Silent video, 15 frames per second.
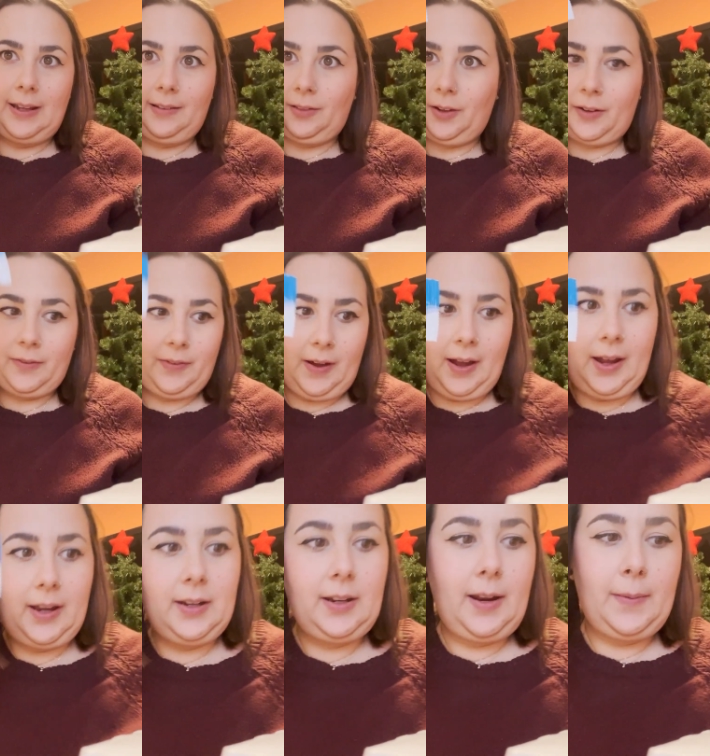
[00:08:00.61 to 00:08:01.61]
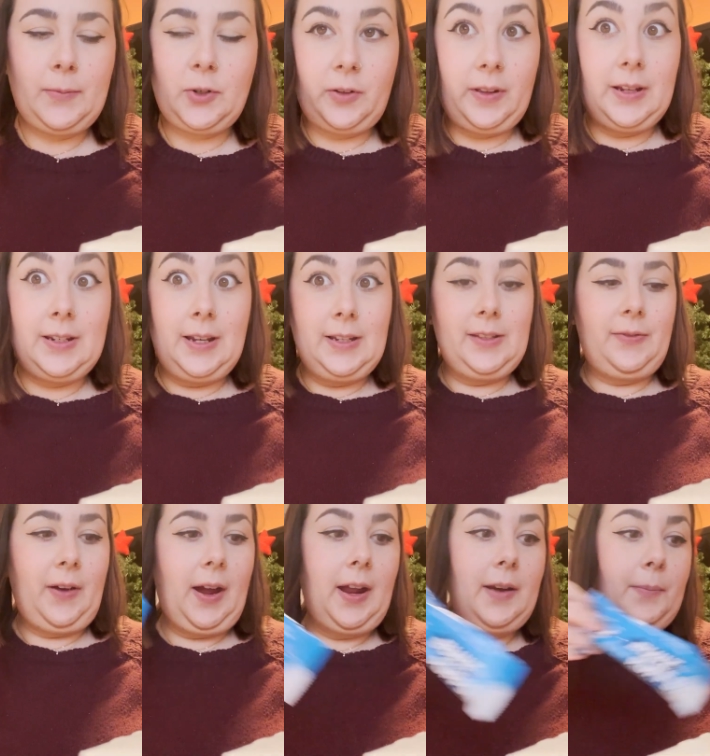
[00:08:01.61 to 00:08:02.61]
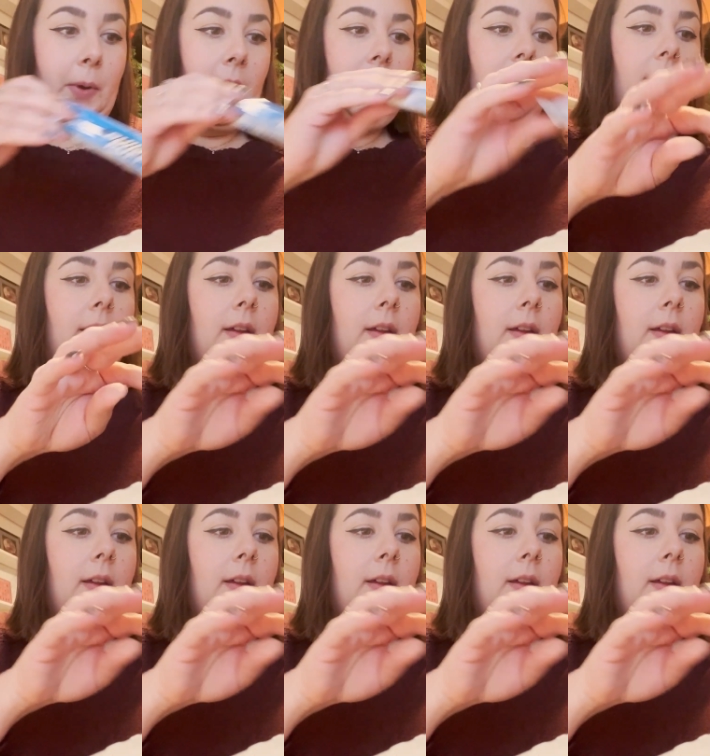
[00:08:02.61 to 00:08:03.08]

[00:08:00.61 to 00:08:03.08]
look fine. I'm sure they taste fine, but